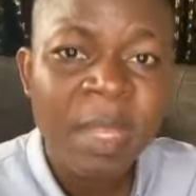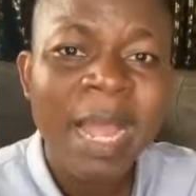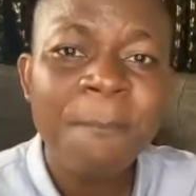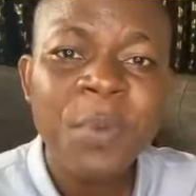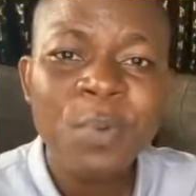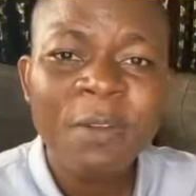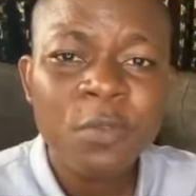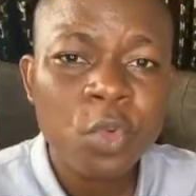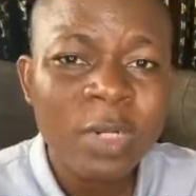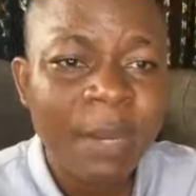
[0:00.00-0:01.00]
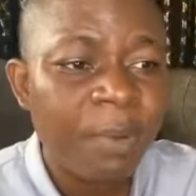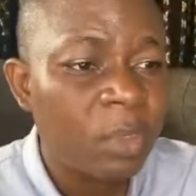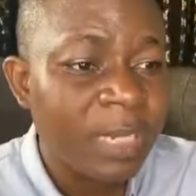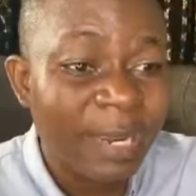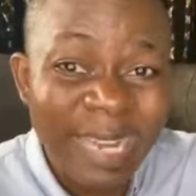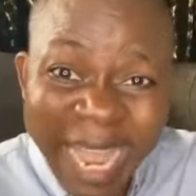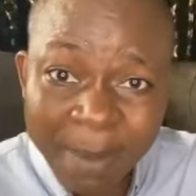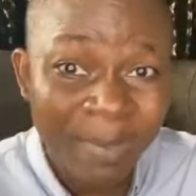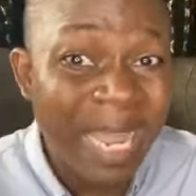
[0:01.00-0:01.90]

and people have even talked about uh, lime.